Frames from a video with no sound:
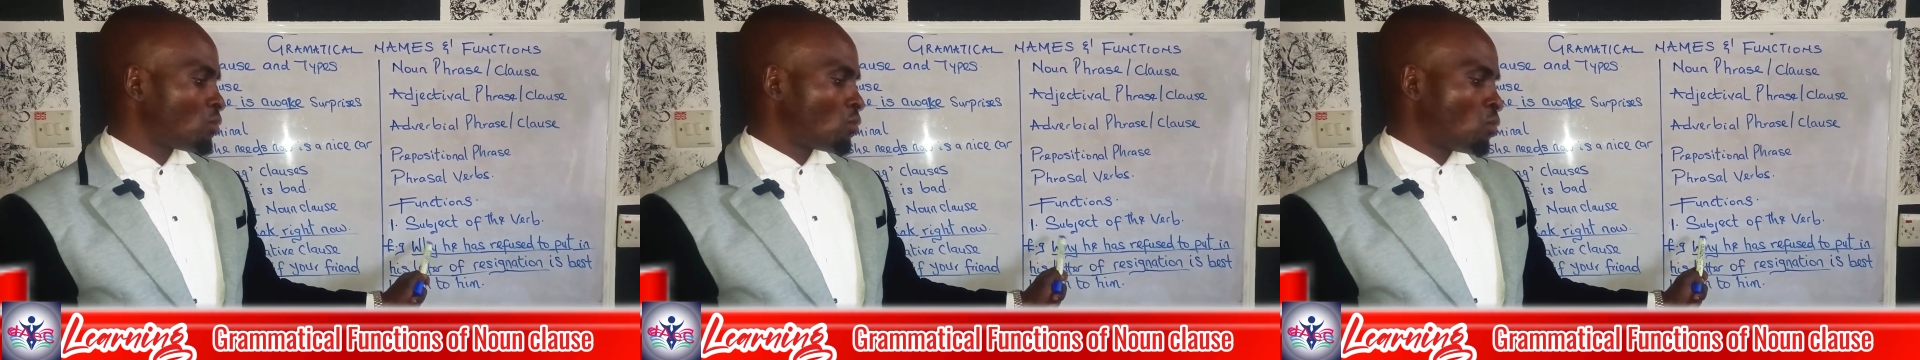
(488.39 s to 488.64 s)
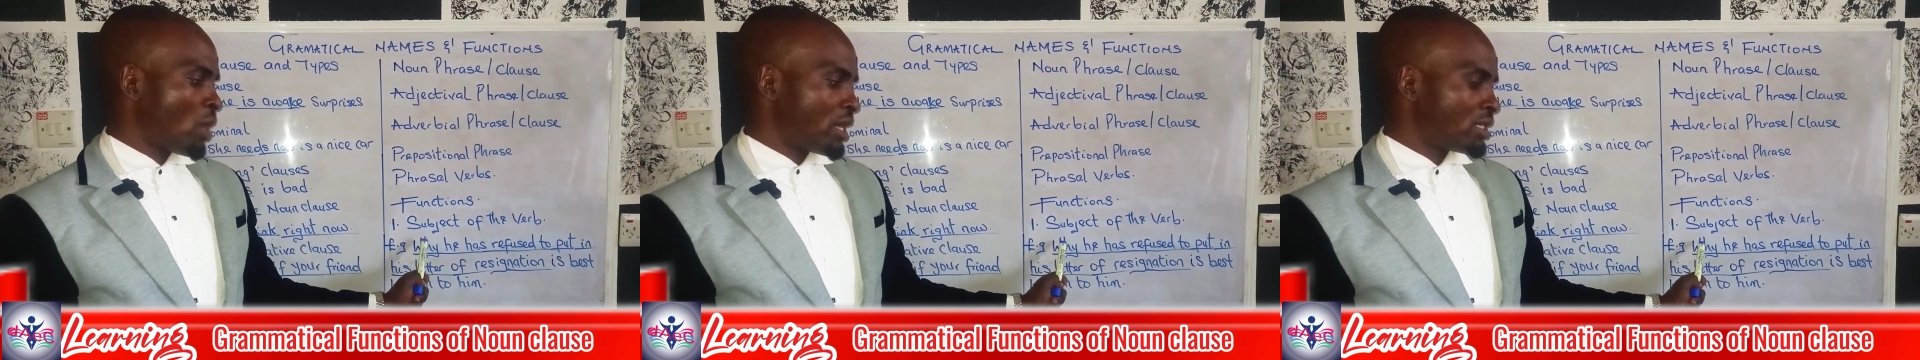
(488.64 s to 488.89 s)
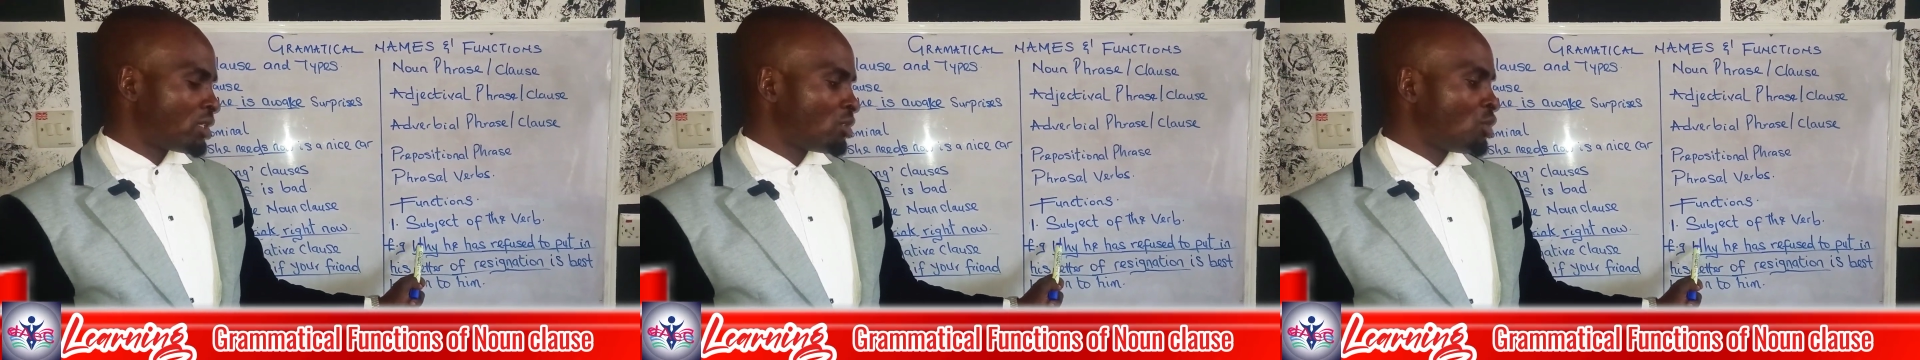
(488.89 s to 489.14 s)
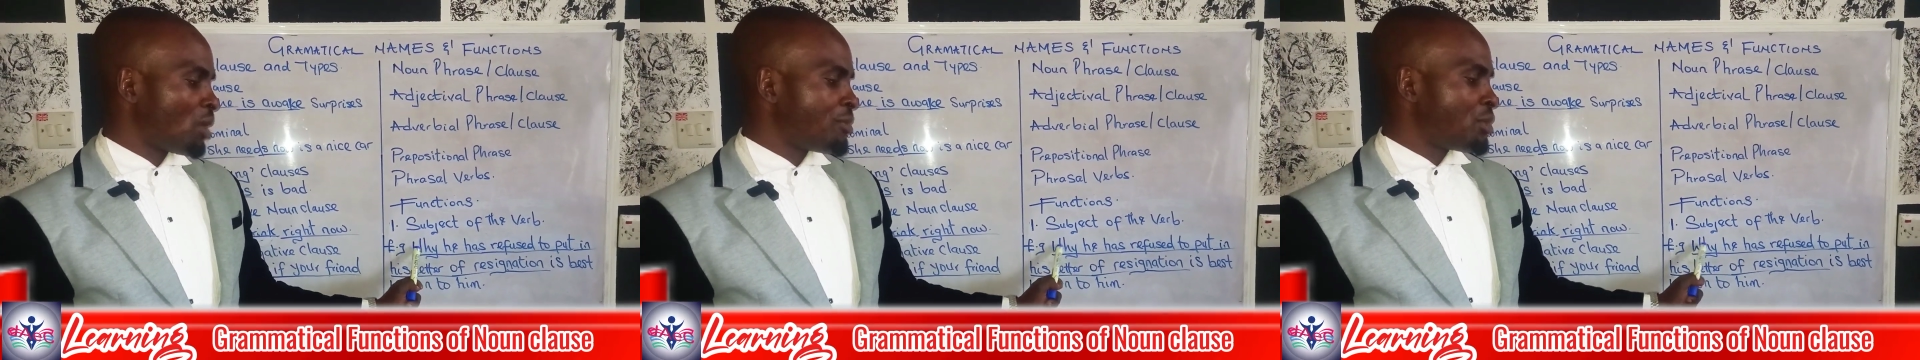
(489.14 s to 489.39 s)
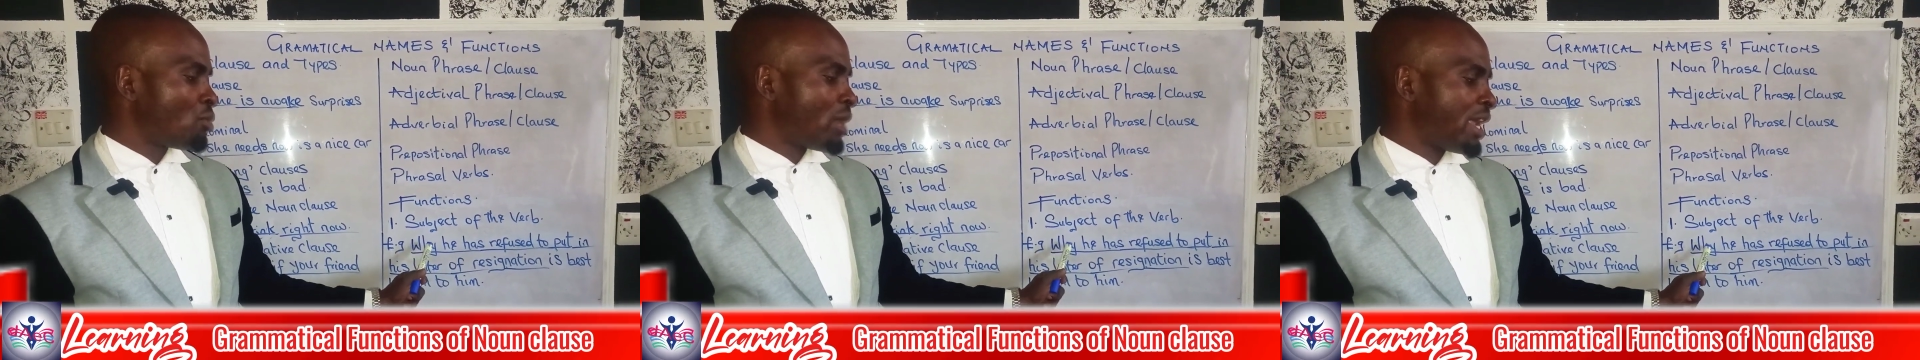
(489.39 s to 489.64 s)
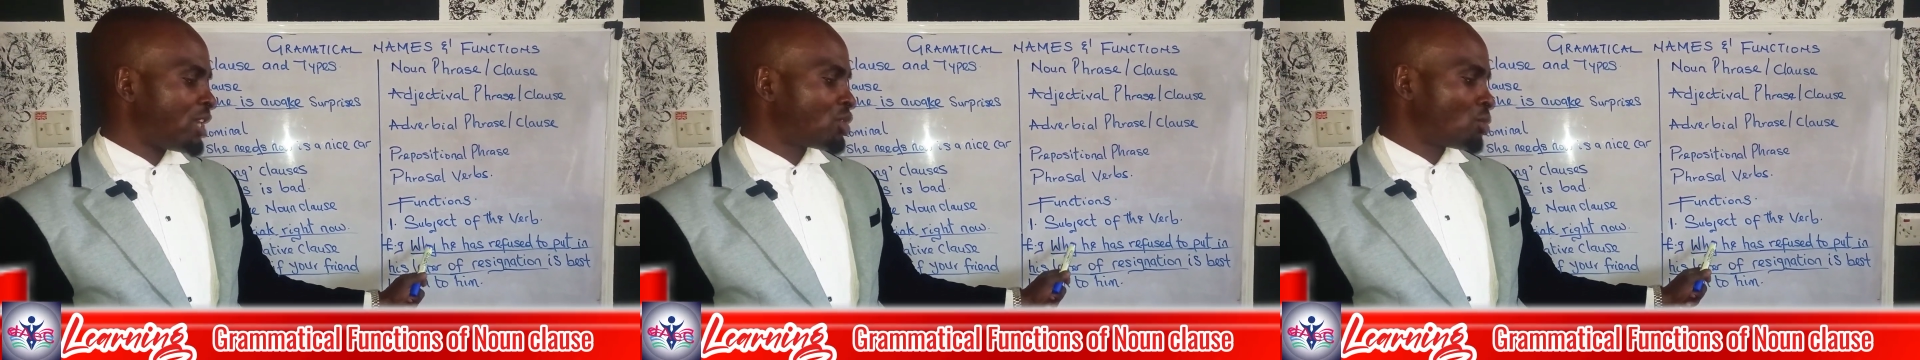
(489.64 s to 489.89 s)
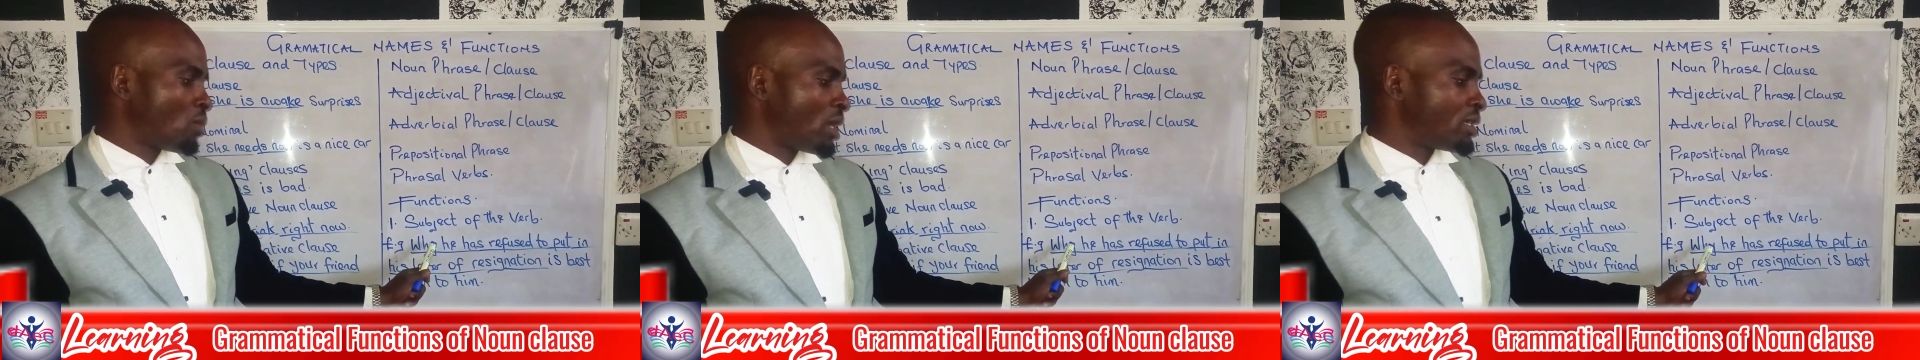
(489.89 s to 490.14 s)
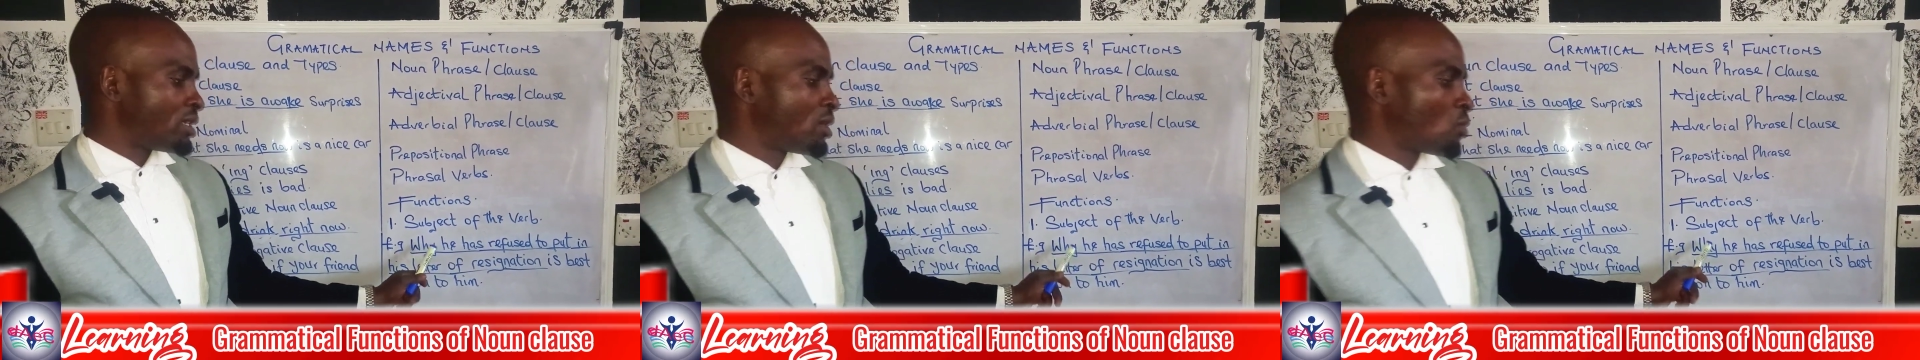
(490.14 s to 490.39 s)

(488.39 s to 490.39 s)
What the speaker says: word. WH word.